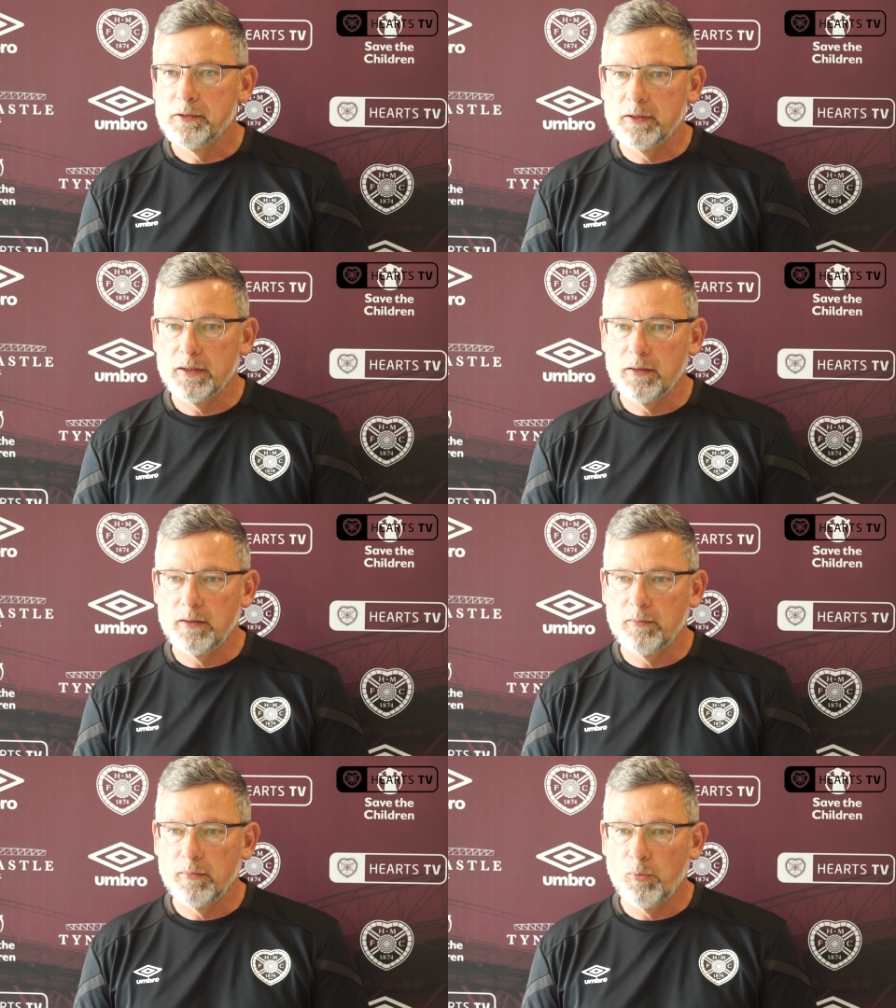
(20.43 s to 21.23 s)

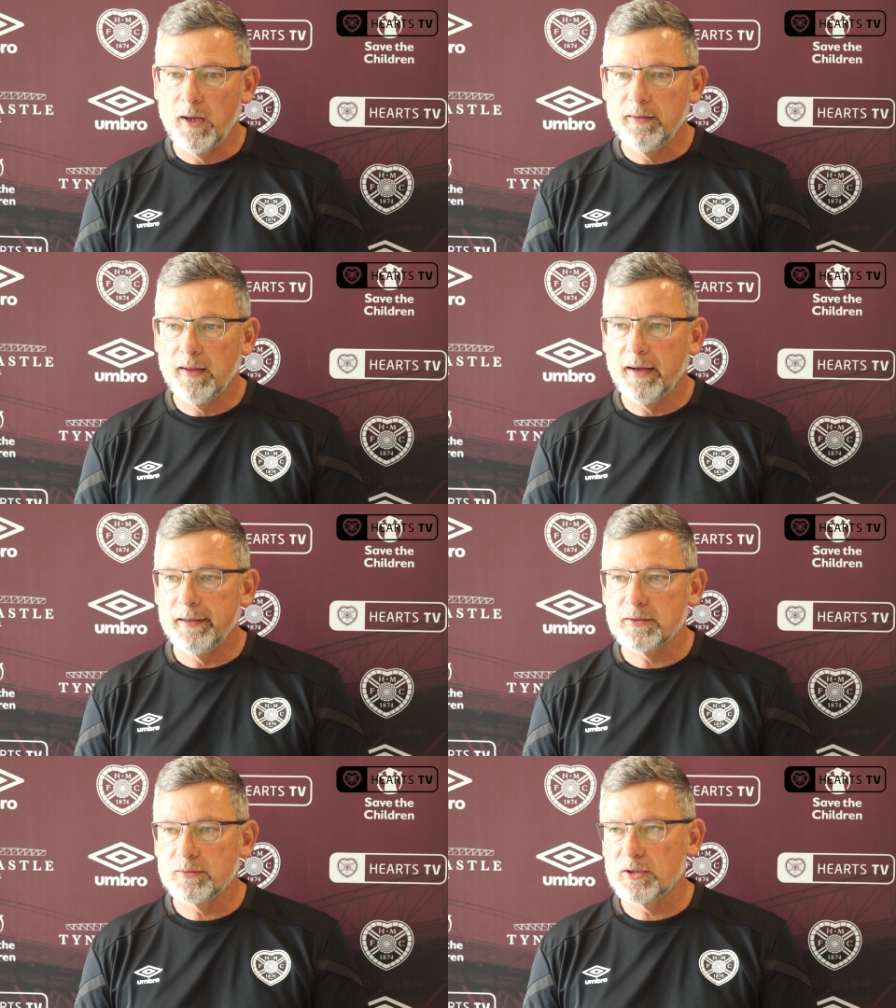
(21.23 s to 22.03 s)
Um, when that
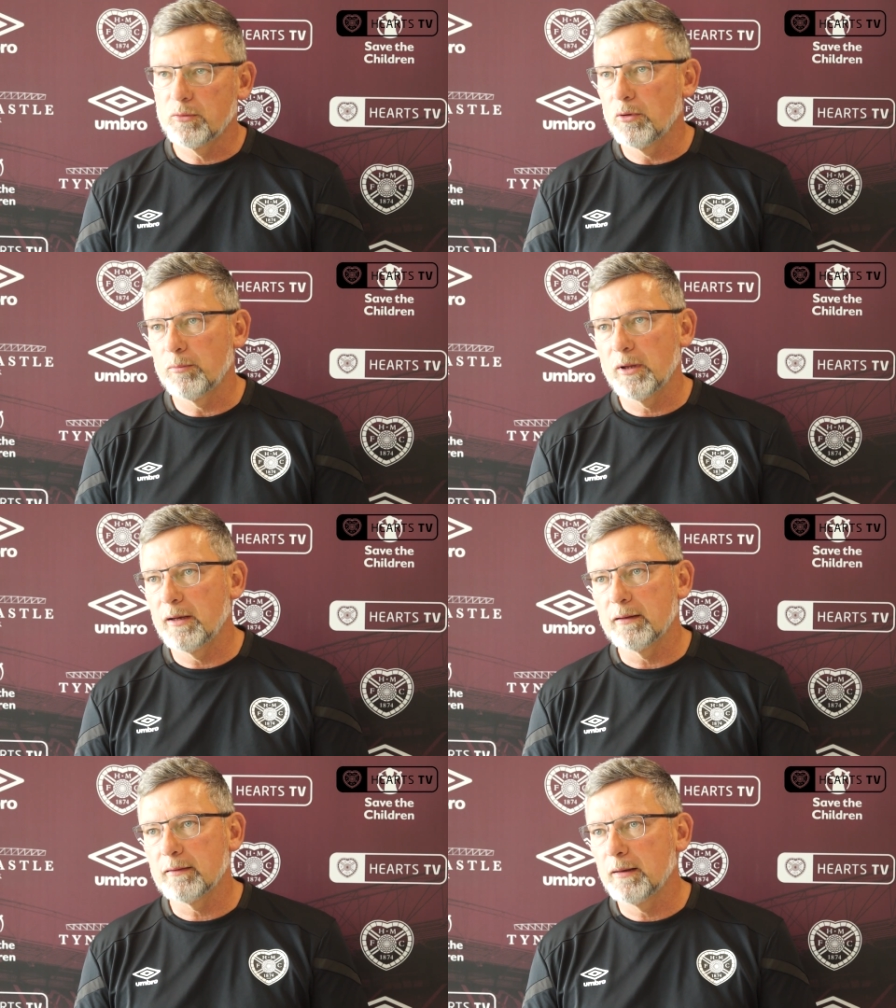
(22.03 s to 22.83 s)
is, we've still got
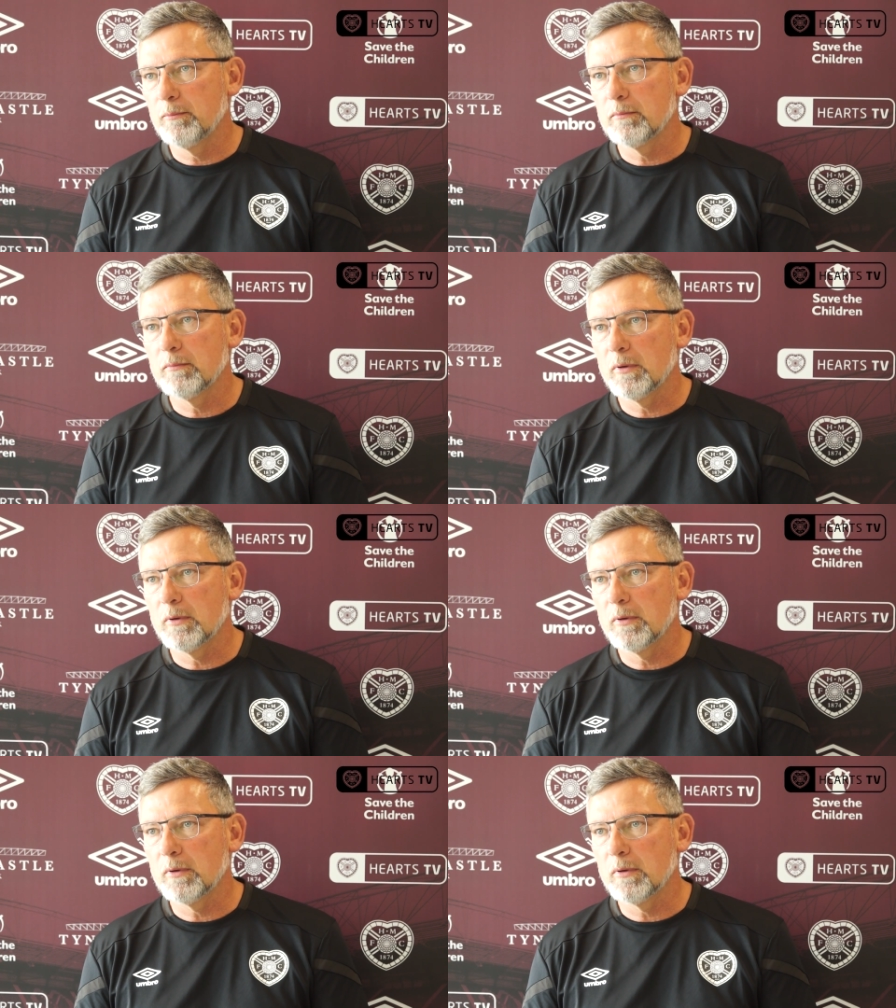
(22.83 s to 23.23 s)
plenty of time.